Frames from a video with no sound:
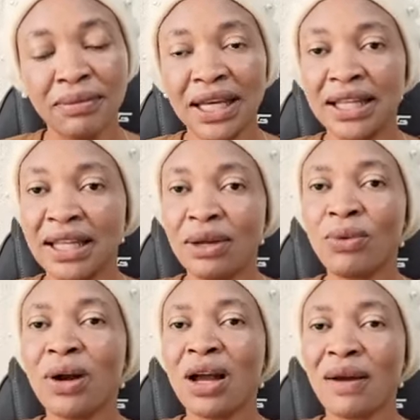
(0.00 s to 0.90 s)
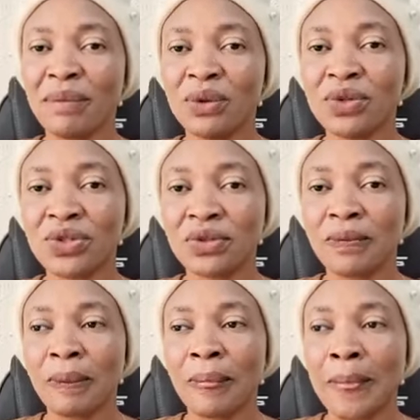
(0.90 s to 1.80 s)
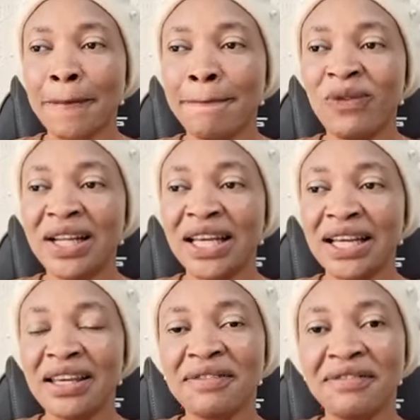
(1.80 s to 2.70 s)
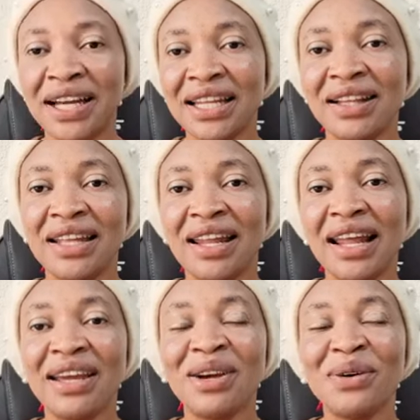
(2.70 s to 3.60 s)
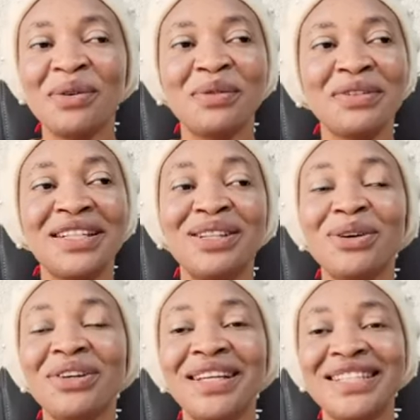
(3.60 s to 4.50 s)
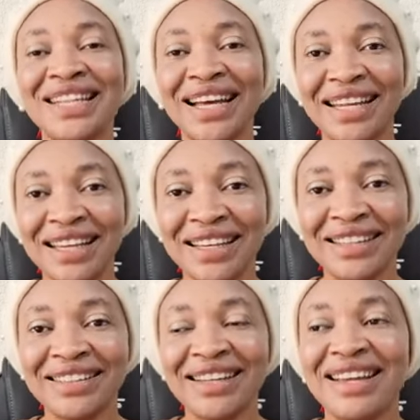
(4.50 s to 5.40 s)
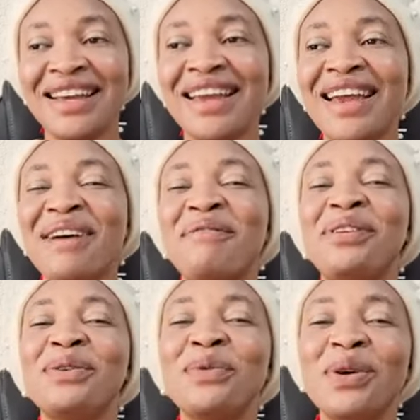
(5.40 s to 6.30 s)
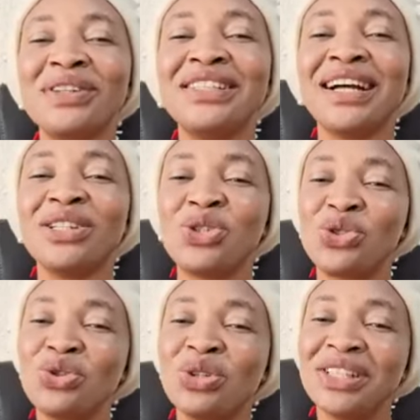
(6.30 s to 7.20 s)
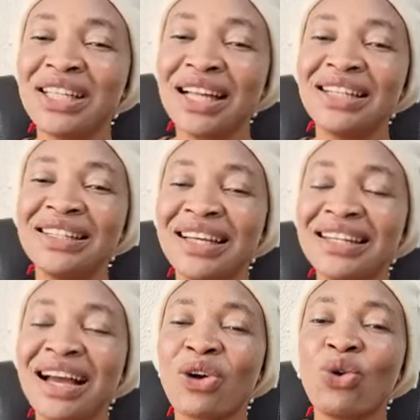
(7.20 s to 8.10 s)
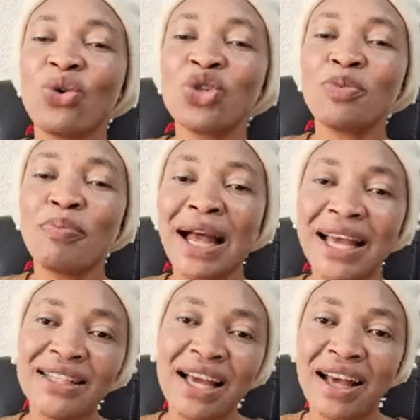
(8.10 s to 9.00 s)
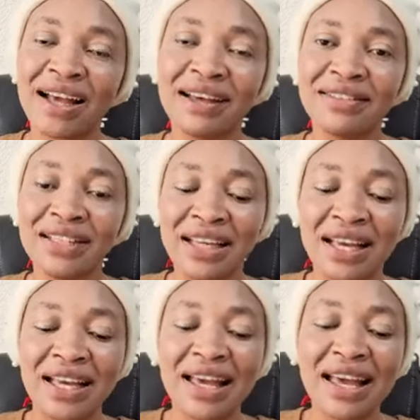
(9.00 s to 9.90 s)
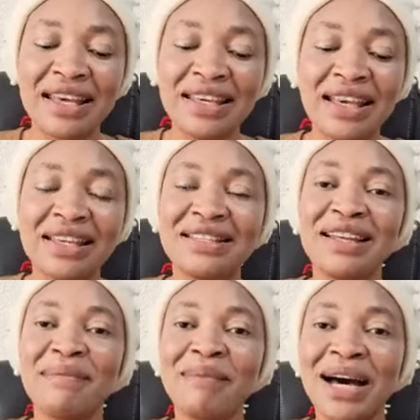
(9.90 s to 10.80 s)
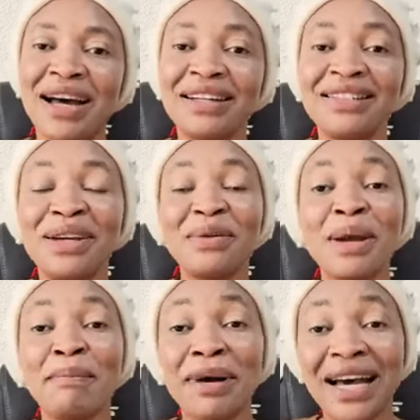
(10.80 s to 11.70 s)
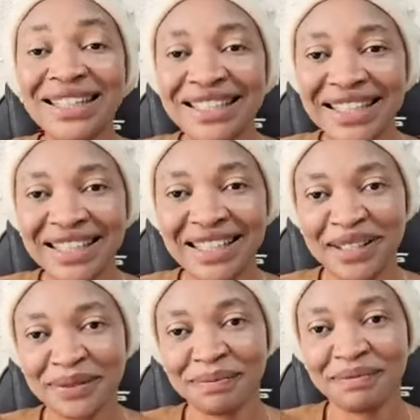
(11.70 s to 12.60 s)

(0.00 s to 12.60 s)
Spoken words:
What happens when the king find out the lion did not eat Daniel? Everyone that threw Daniel there, that conspire against the man, they were panicking.